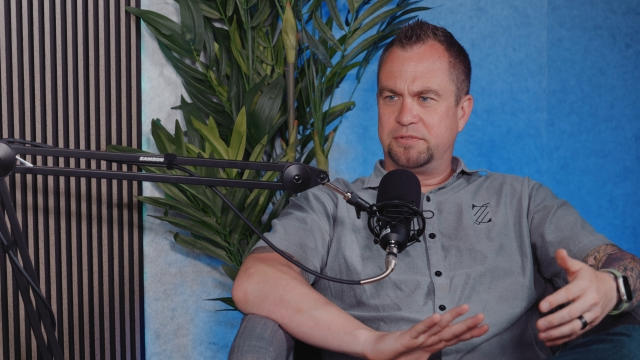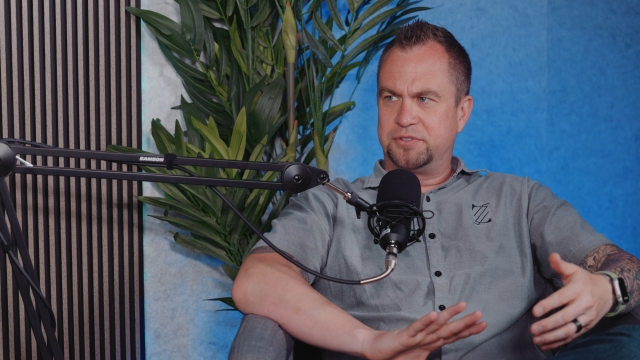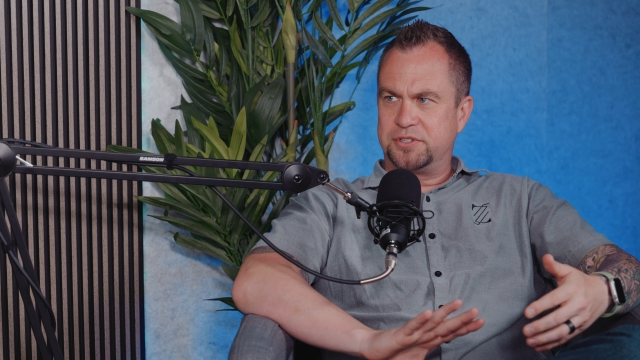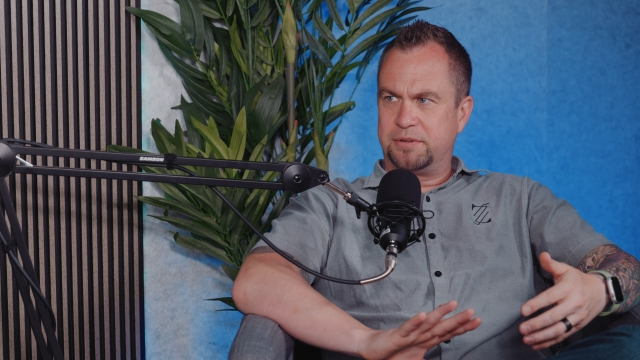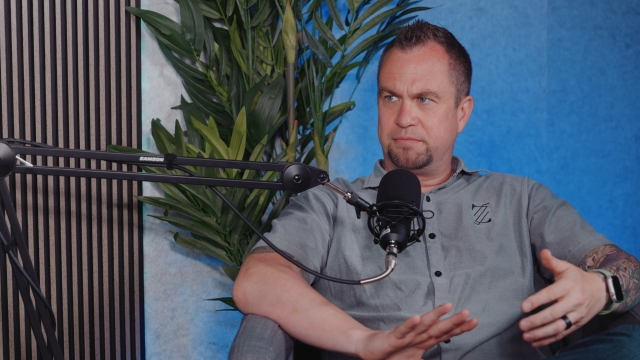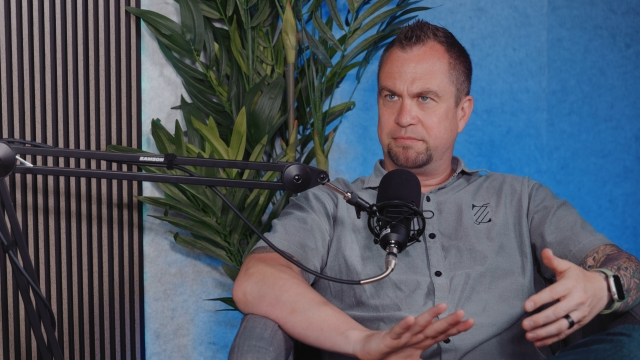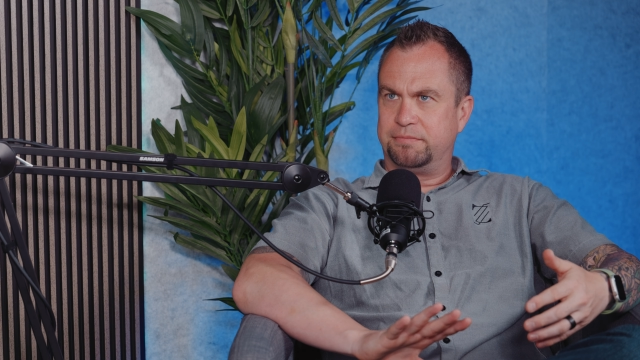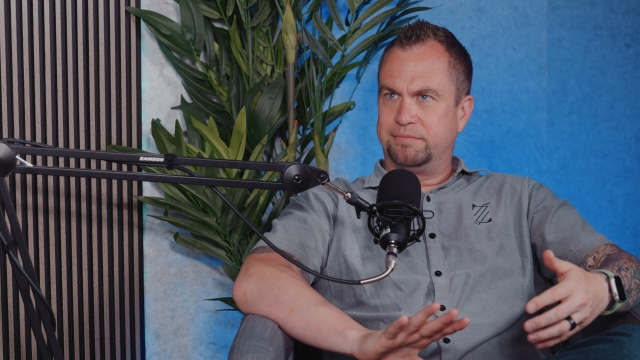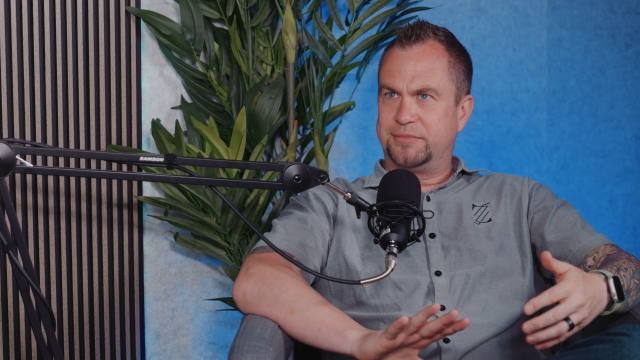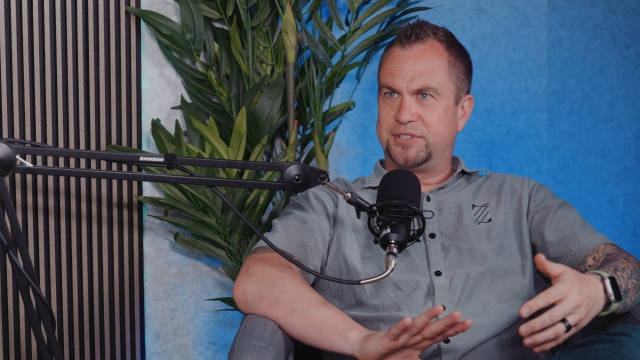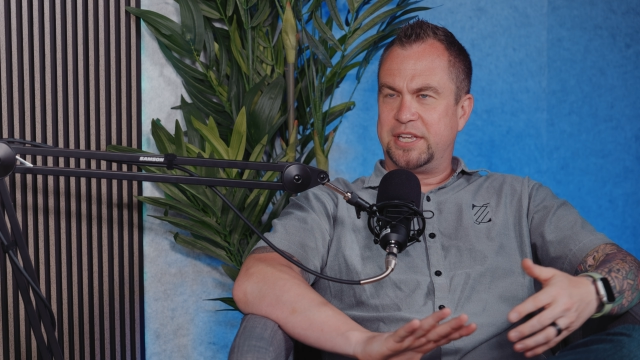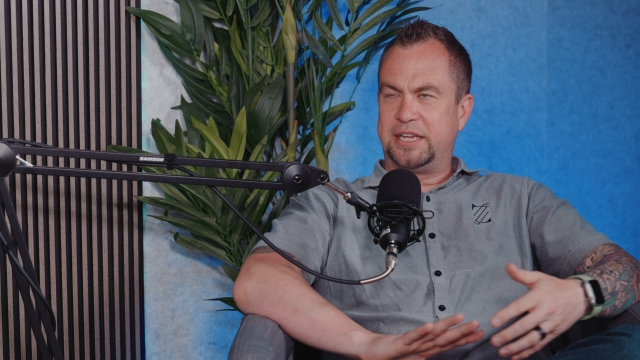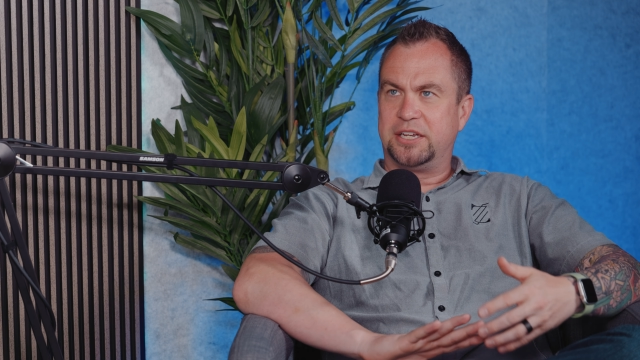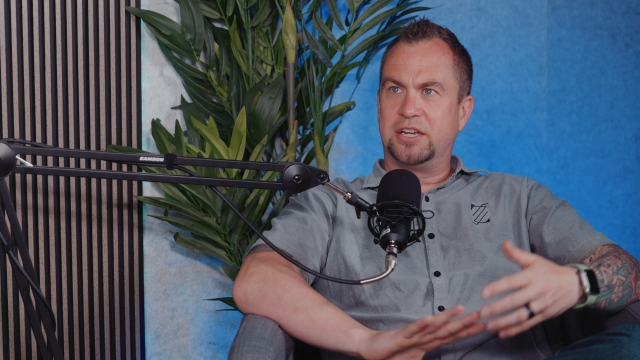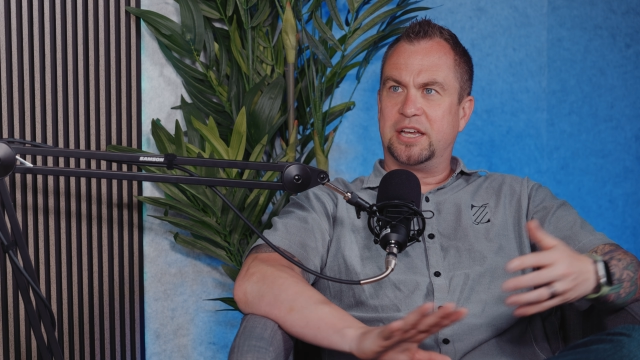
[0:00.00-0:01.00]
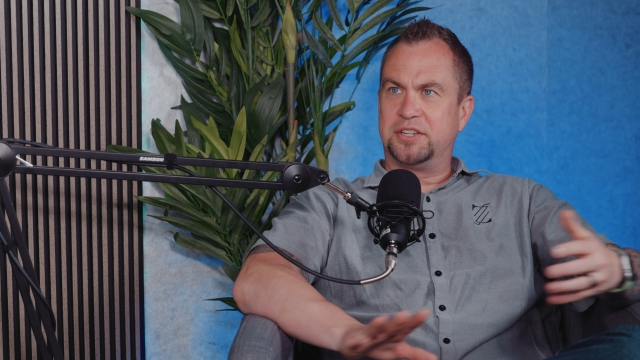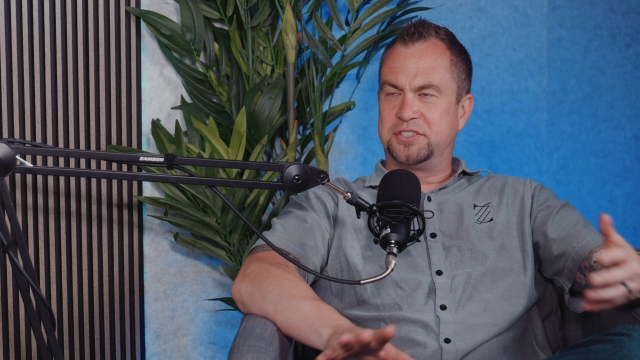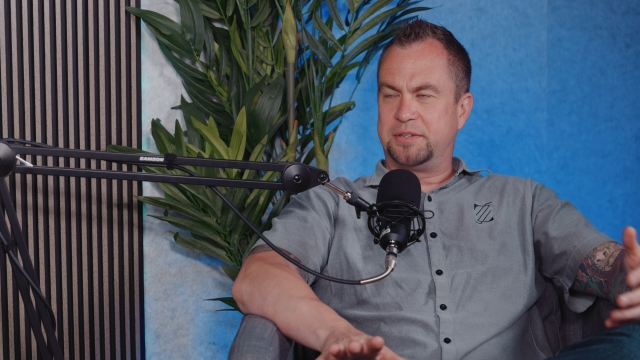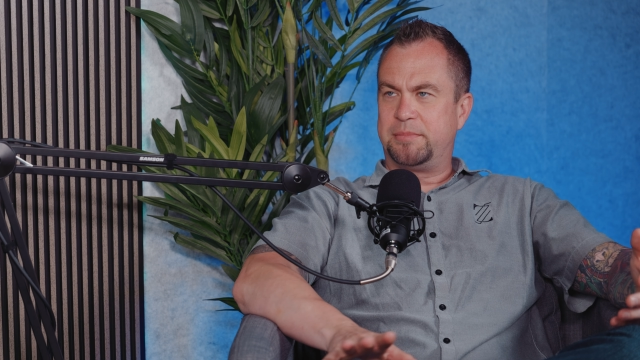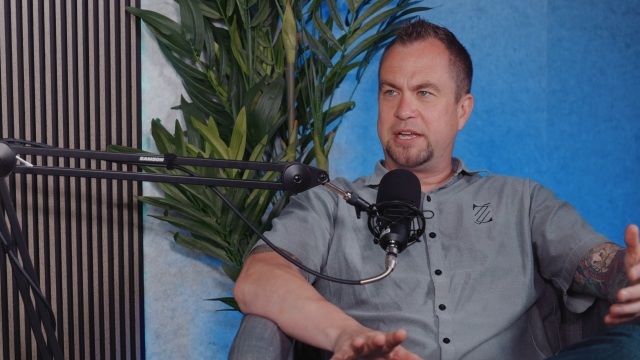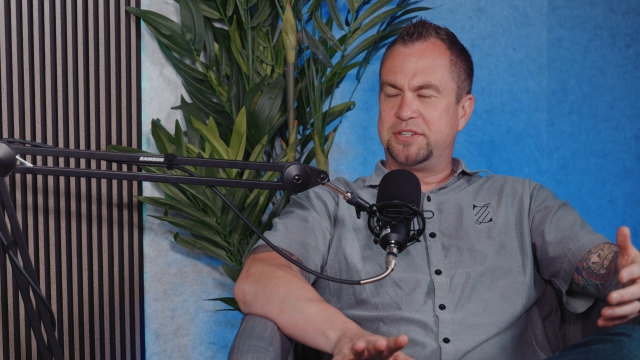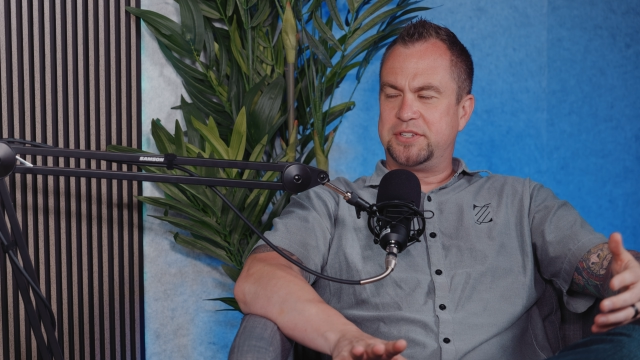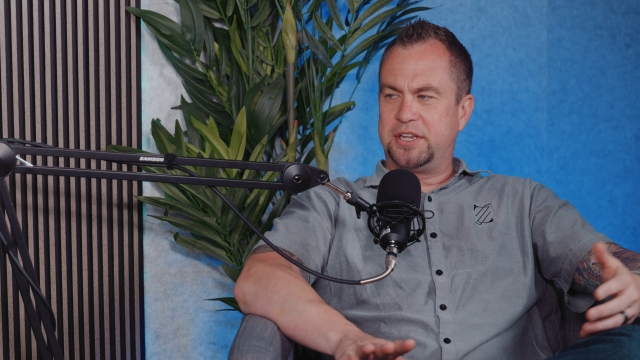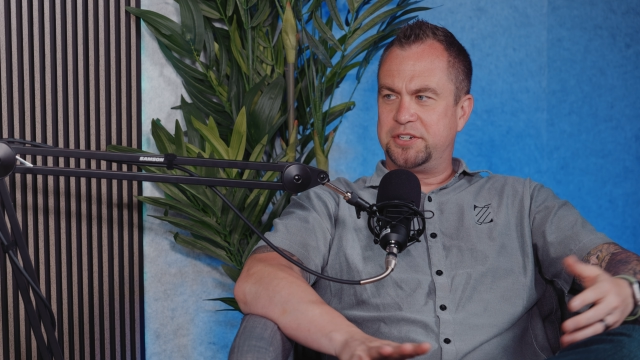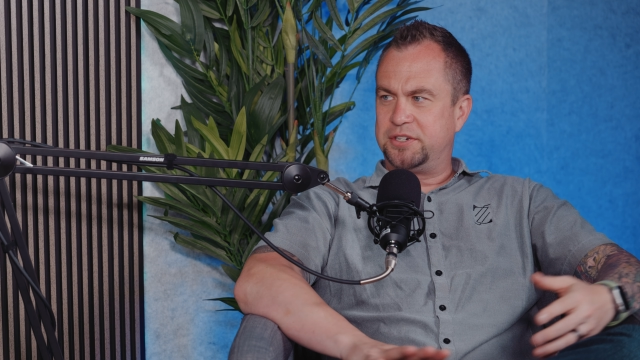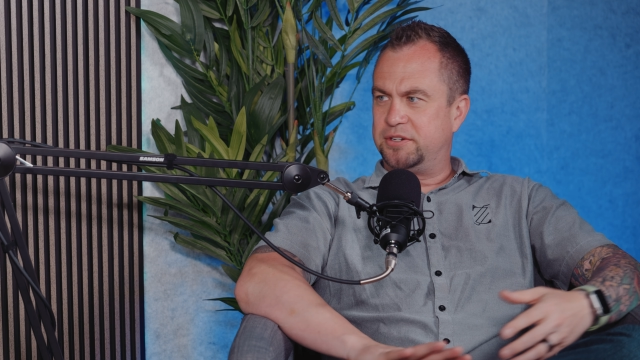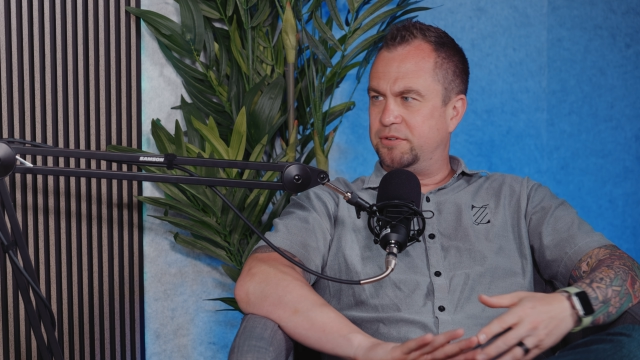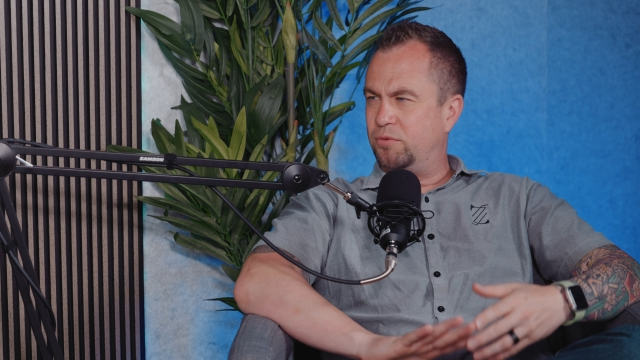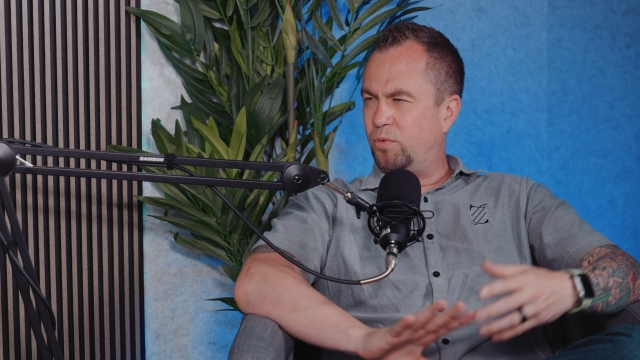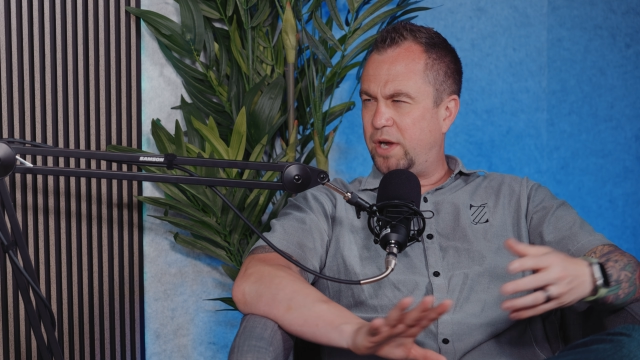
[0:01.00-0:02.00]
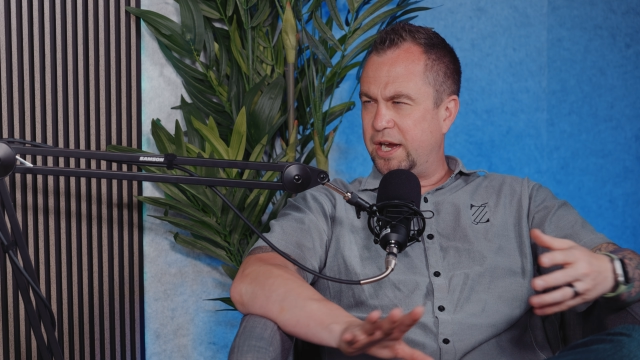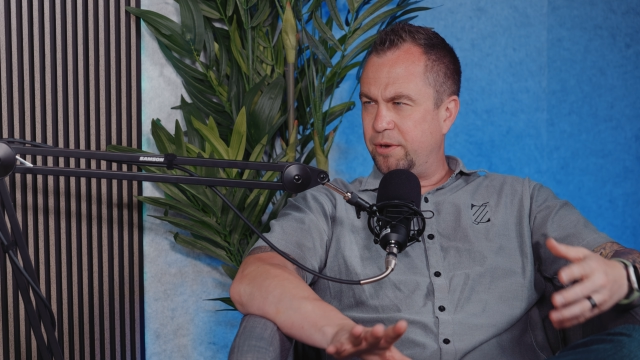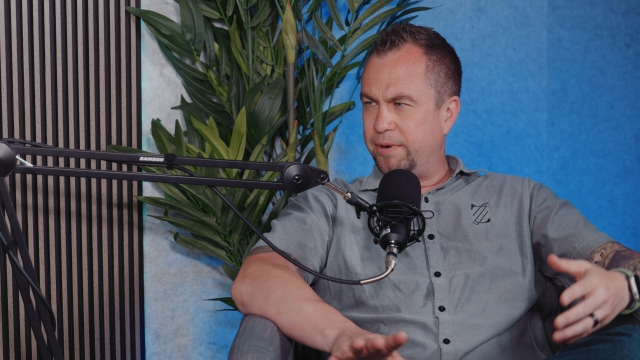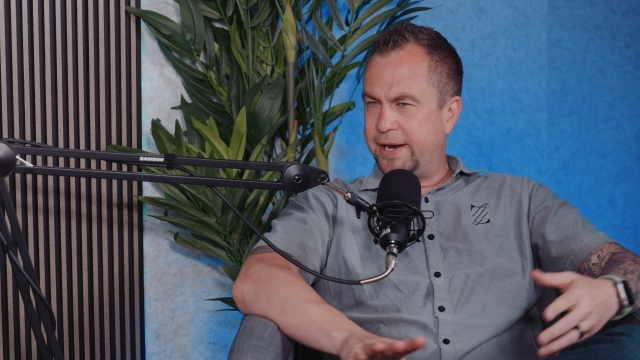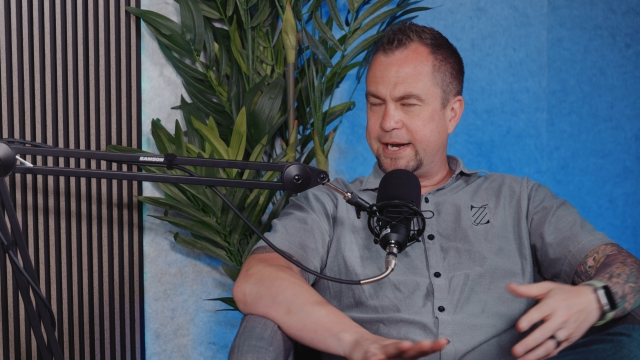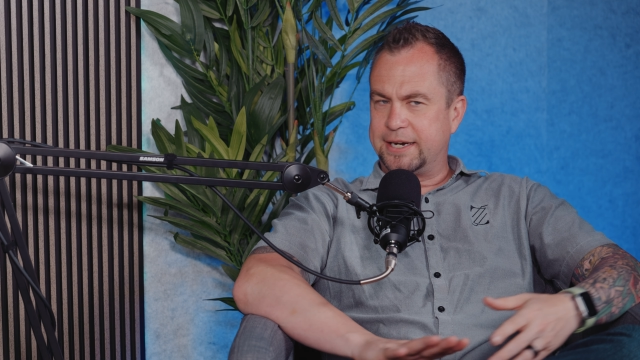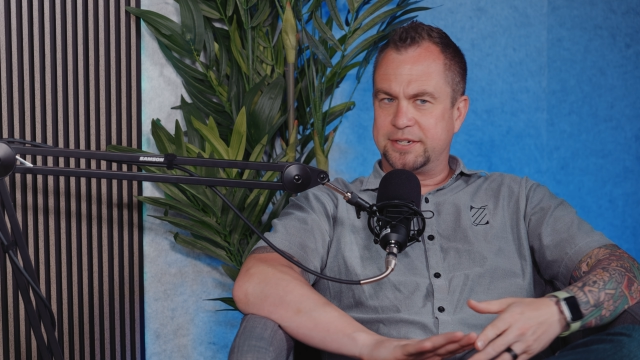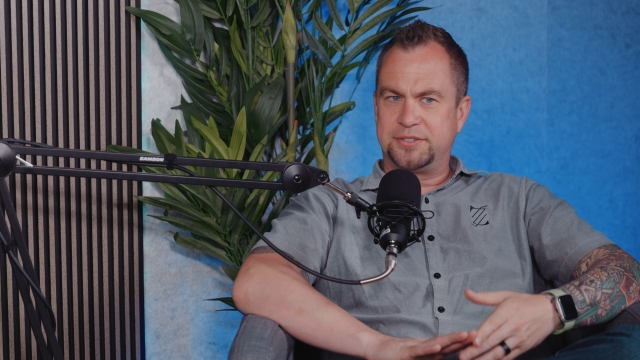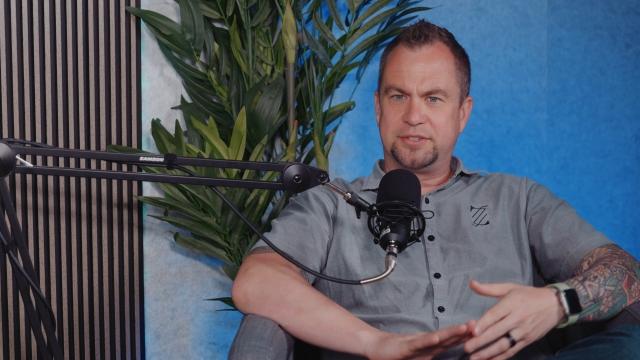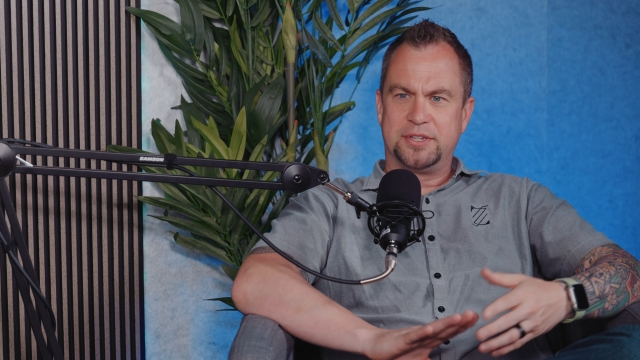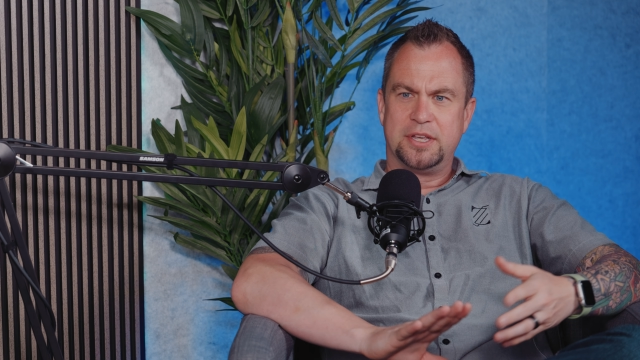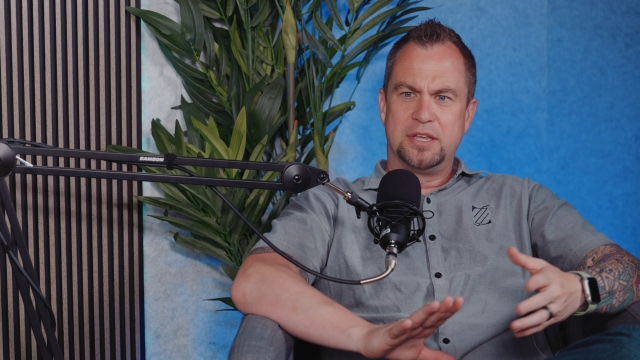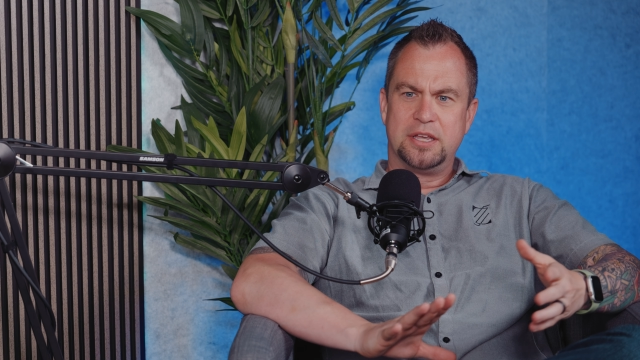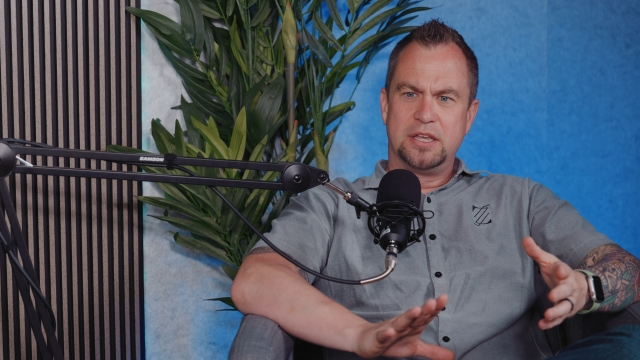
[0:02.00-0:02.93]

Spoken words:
customization, wine racks,